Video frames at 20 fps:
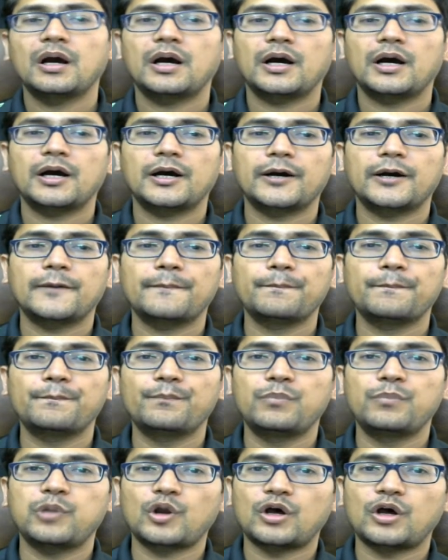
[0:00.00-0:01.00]

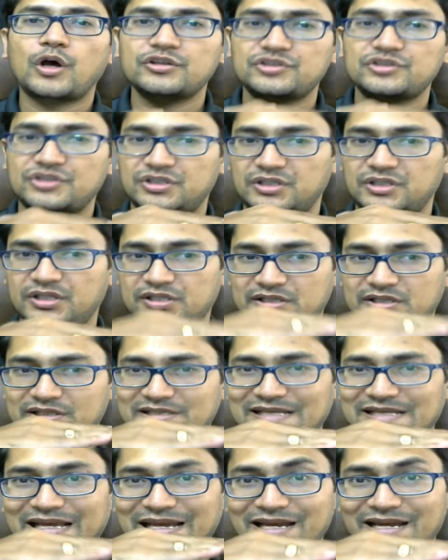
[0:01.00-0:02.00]
blocks the
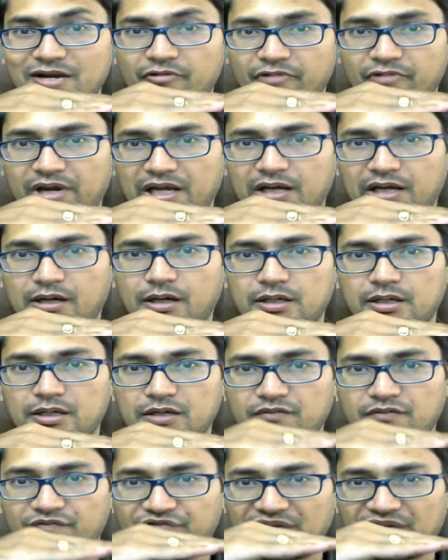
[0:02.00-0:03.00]
second rank.
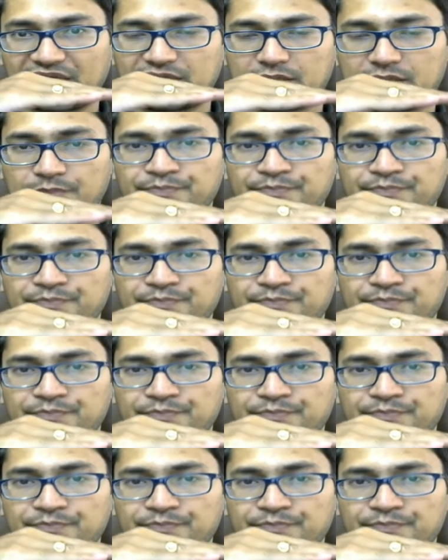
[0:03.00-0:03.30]
In fact,